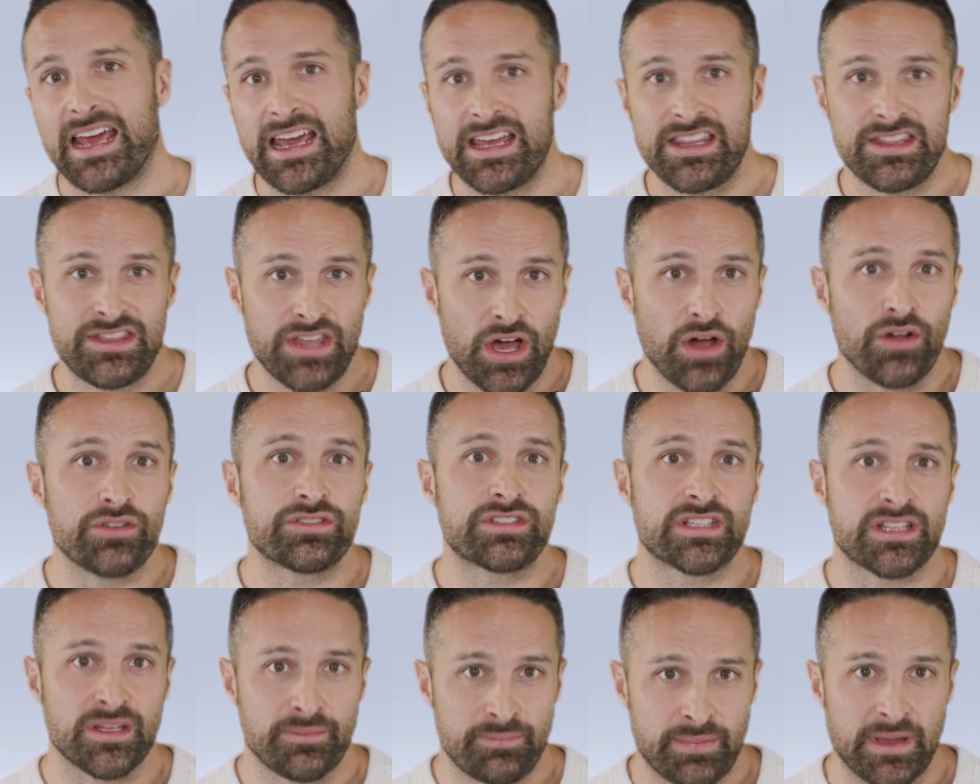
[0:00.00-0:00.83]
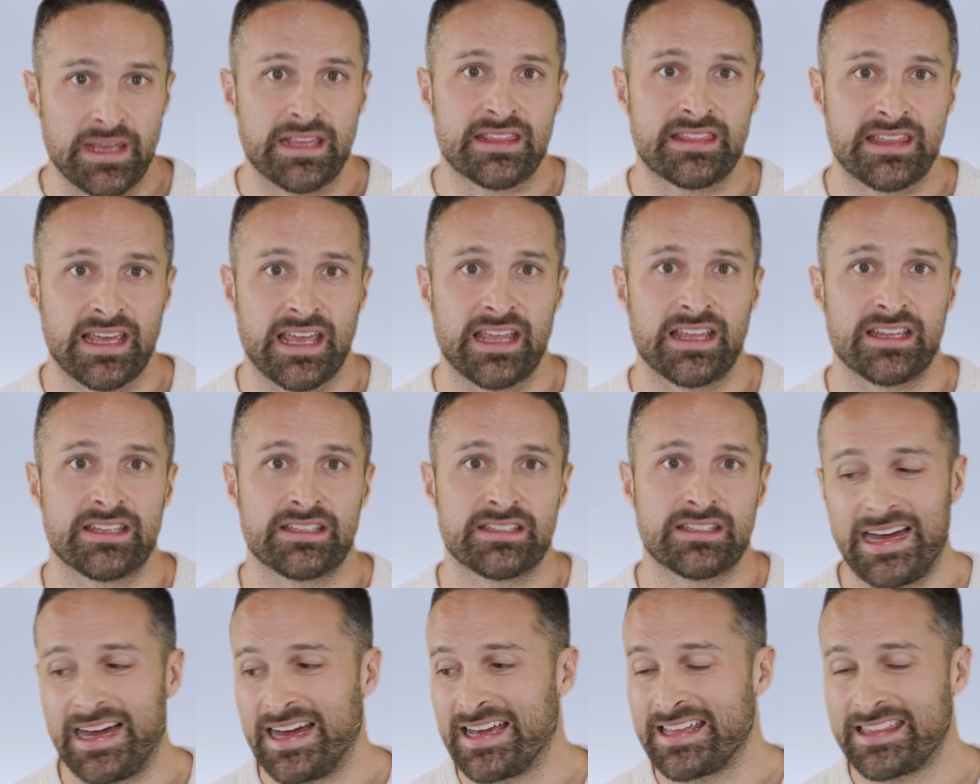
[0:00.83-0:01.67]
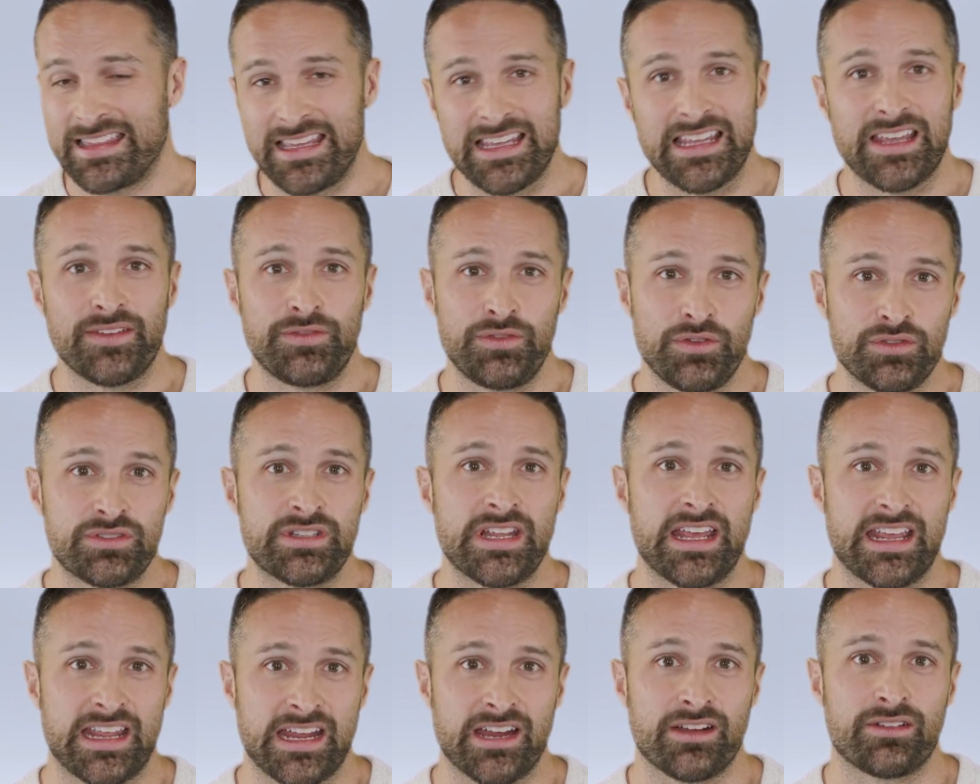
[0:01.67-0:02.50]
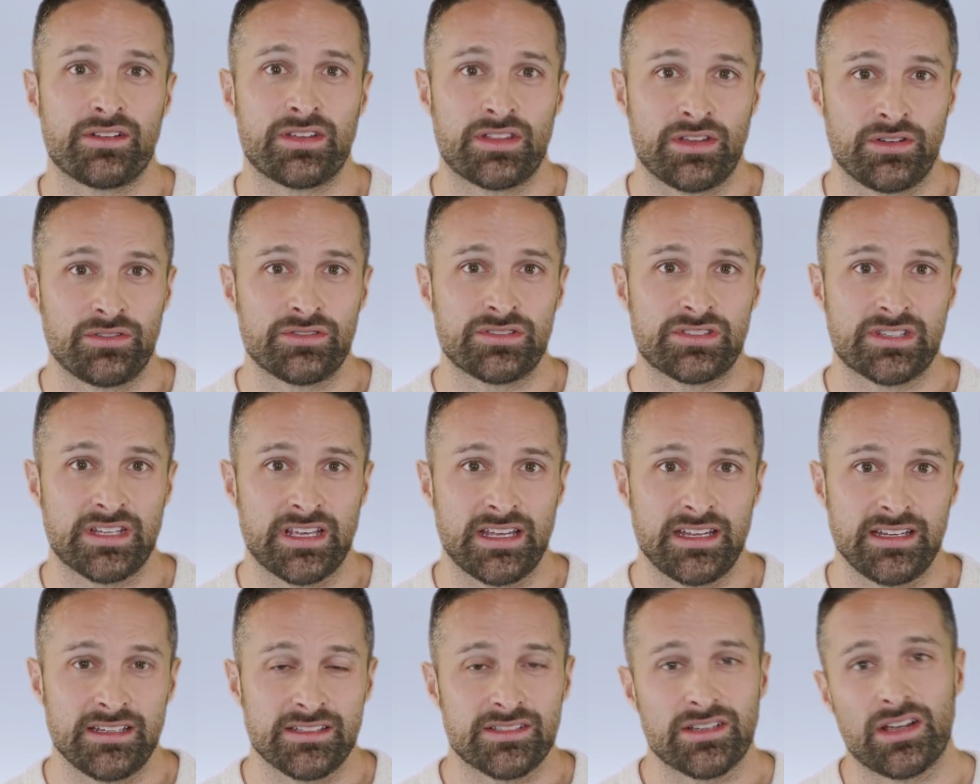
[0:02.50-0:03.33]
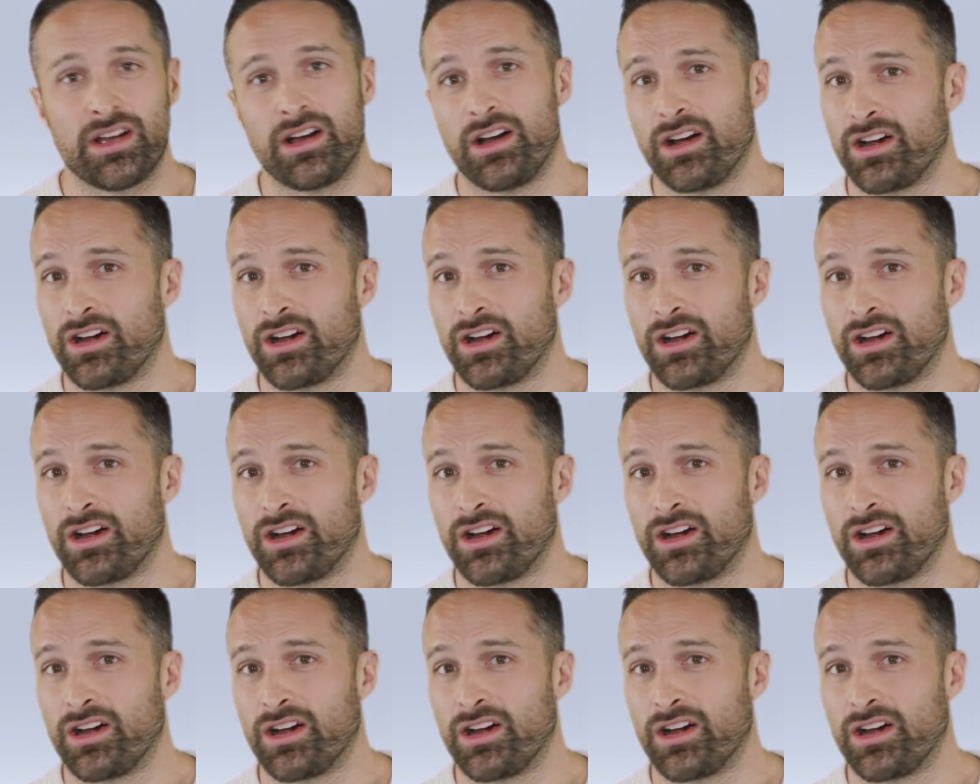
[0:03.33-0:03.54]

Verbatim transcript: And those are the big things. I think if you take care of those things,